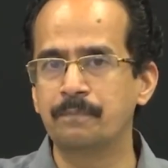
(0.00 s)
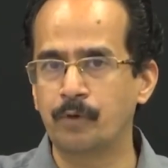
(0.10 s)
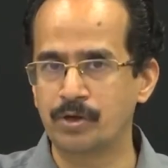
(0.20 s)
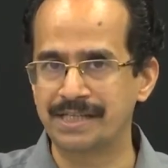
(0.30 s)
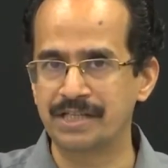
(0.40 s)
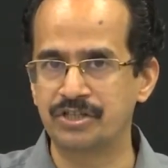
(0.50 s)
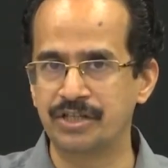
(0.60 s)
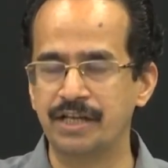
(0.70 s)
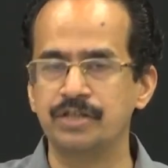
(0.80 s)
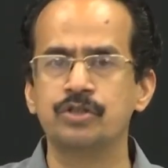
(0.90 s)
Organizational
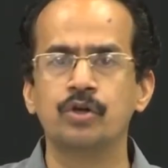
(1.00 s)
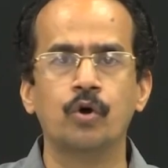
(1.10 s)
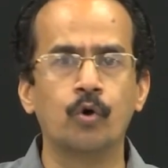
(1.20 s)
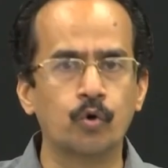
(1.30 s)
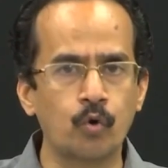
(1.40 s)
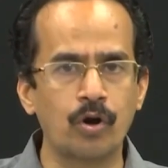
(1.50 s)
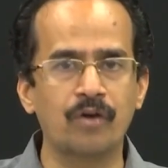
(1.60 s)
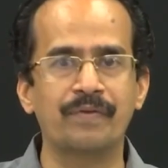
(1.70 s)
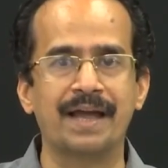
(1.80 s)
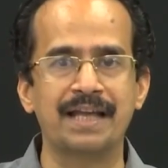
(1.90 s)
learning
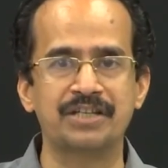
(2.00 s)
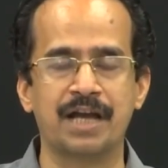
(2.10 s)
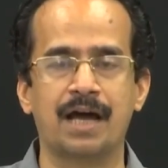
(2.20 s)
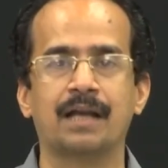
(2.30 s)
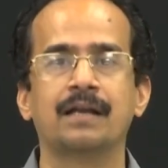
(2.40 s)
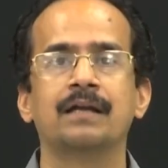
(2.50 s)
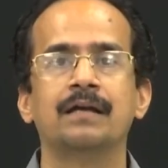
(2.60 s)
involves